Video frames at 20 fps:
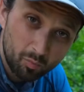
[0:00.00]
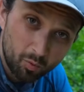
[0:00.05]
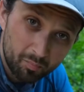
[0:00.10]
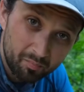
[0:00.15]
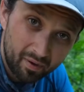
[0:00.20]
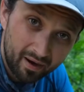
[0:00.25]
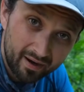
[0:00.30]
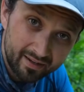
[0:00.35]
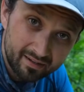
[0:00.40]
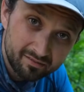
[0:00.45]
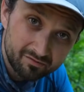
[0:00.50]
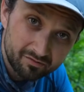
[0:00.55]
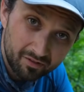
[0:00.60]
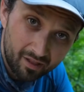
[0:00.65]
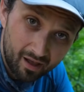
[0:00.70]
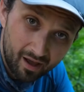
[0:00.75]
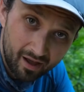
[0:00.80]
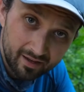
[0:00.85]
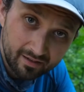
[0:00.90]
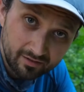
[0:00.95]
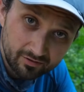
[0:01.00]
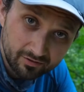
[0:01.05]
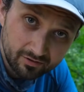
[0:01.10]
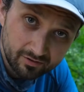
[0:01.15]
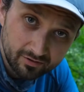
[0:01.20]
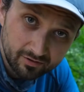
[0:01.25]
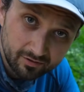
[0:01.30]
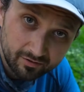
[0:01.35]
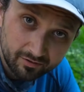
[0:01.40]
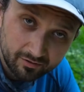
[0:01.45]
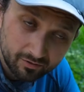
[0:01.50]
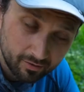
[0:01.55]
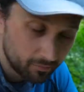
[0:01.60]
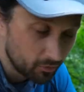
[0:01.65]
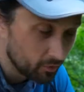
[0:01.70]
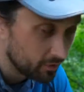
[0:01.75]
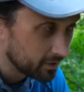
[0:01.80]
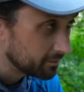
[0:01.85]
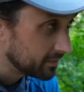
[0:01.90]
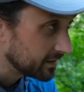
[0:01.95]
biting flies, so I'm
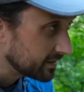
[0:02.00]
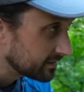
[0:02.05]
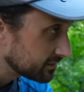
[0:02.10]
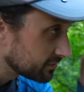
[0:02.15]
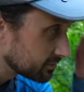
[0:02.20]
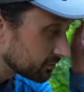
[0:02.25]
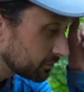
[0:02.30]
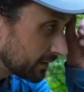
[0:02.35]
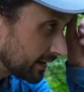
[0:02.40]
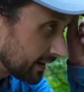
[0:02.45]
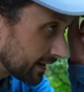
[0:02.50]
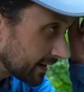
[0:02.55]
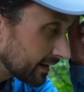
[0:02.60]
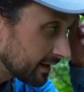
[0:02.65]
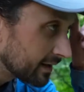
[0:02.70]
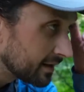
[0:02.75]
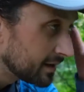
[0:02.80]
going to make this quick.